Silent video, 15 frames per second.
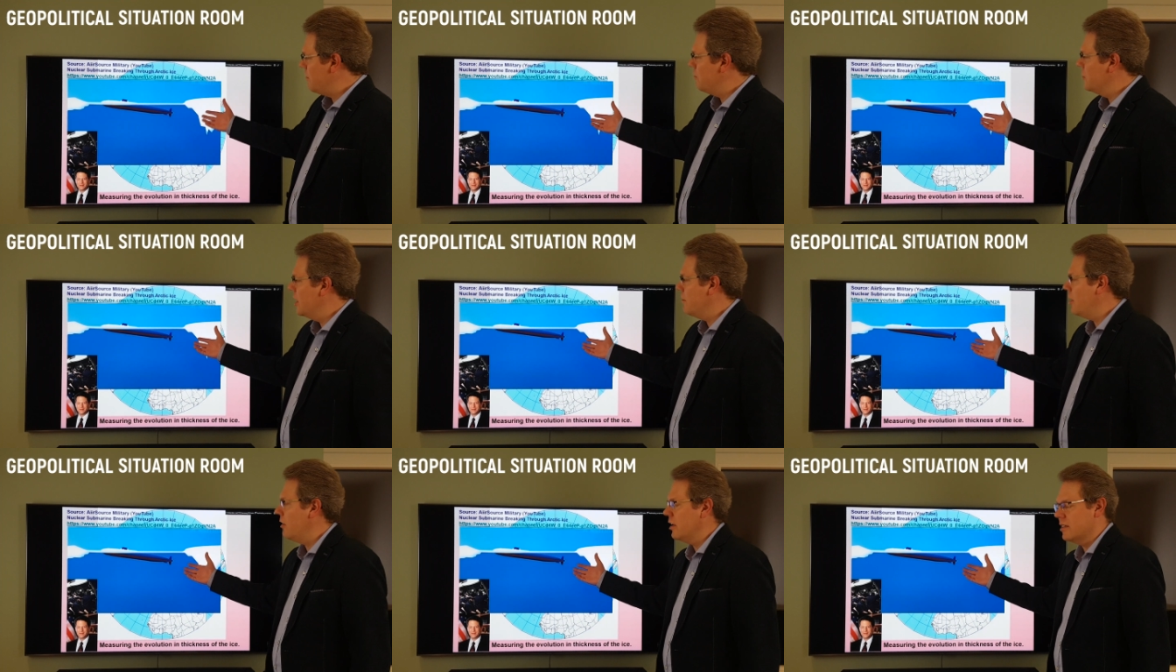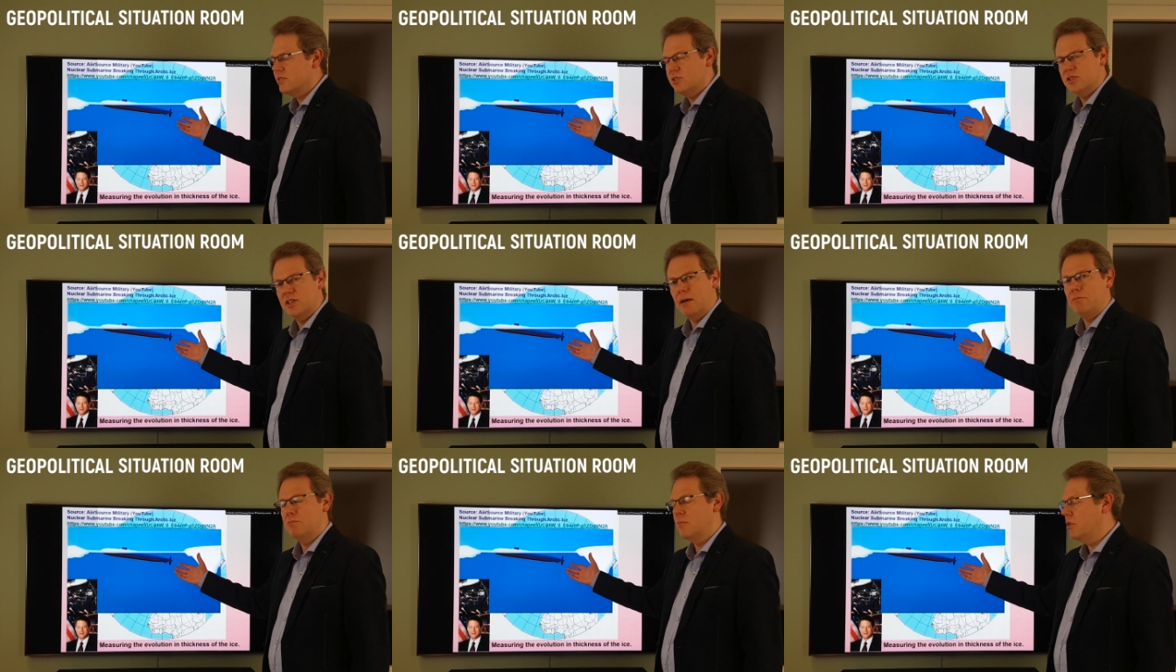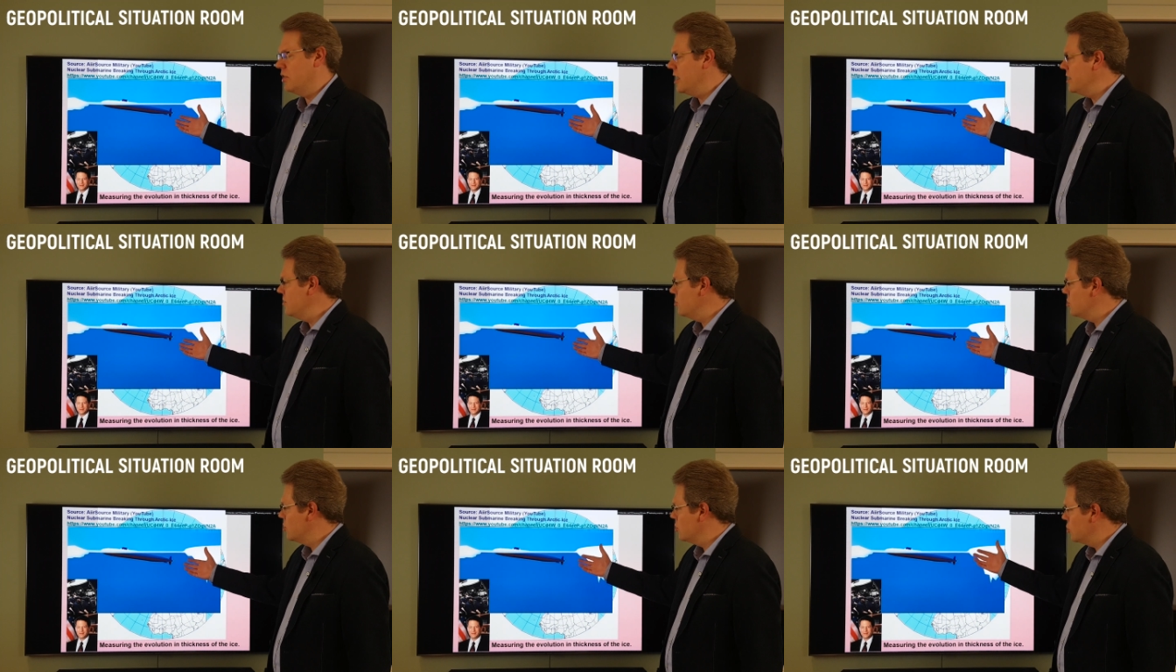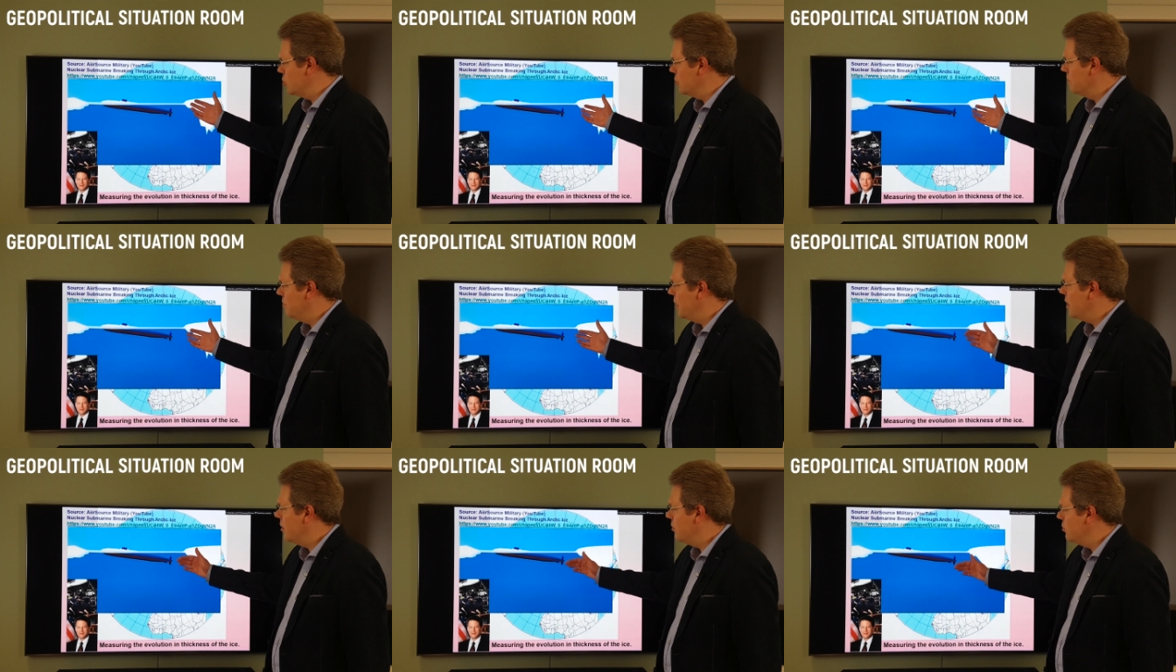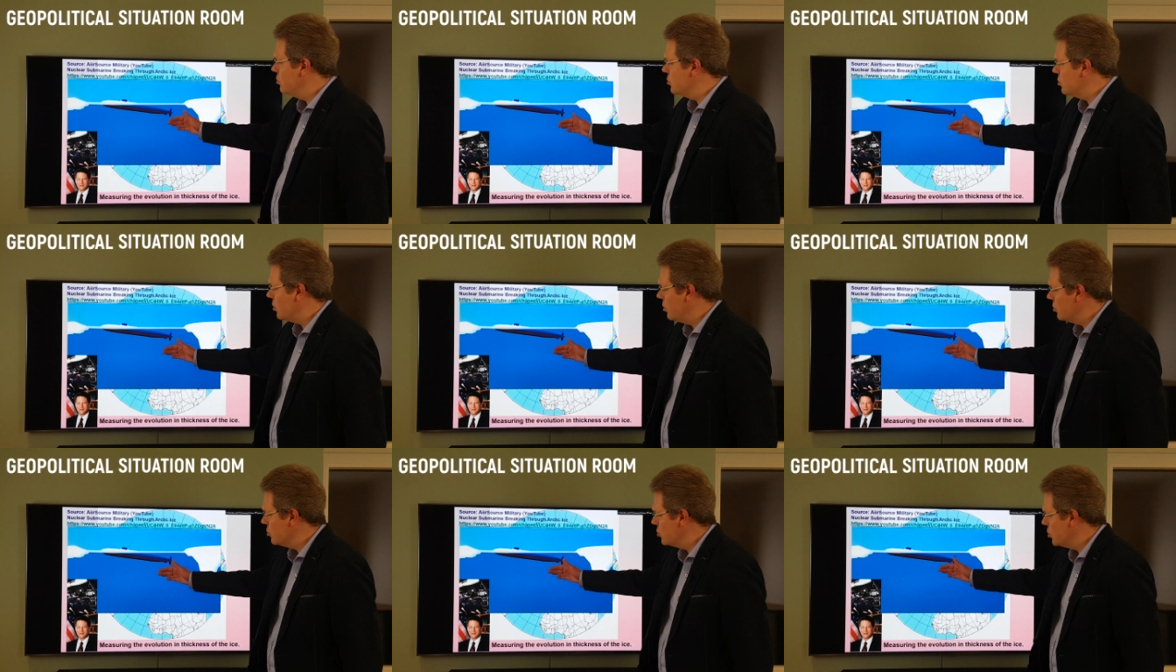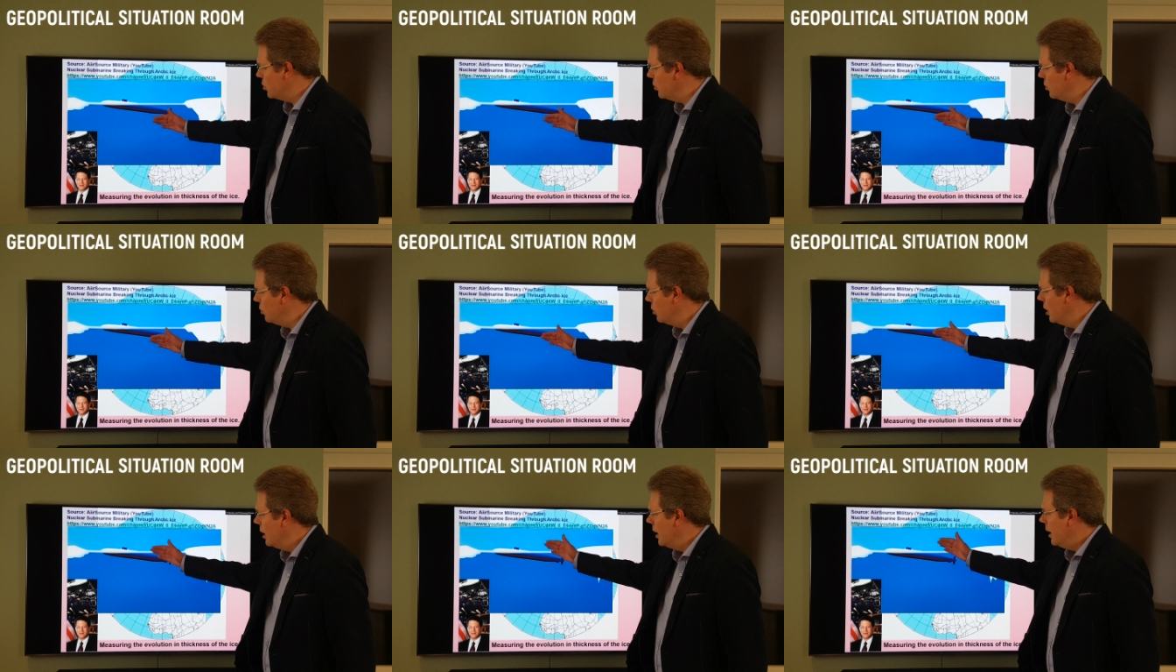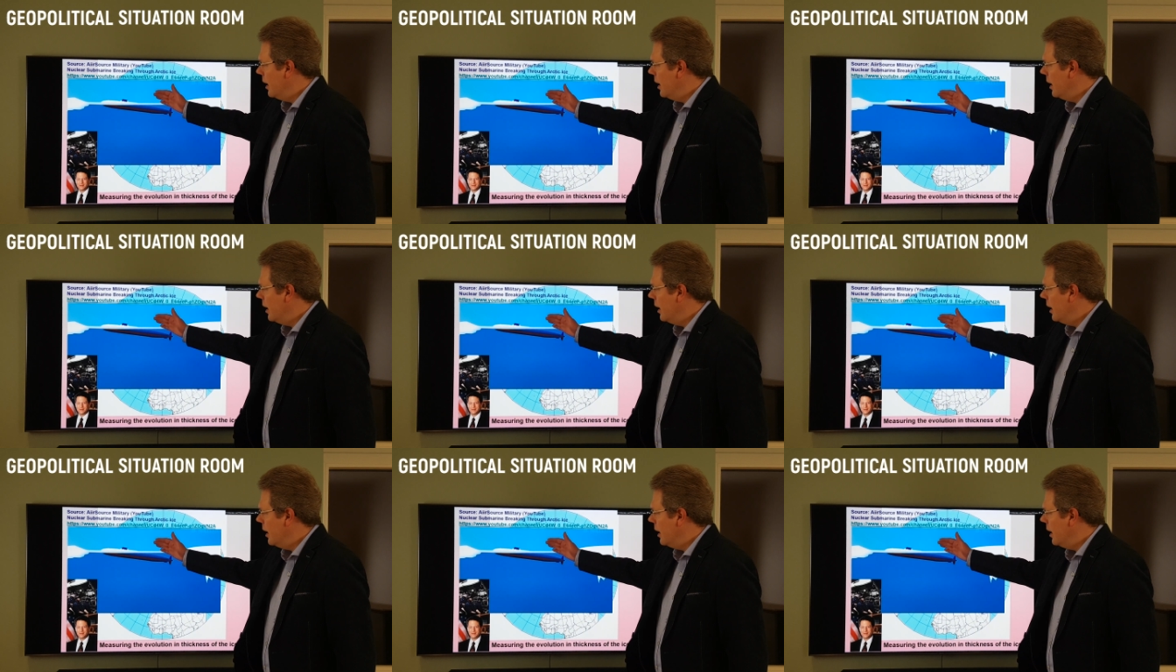the American submarines should be used also.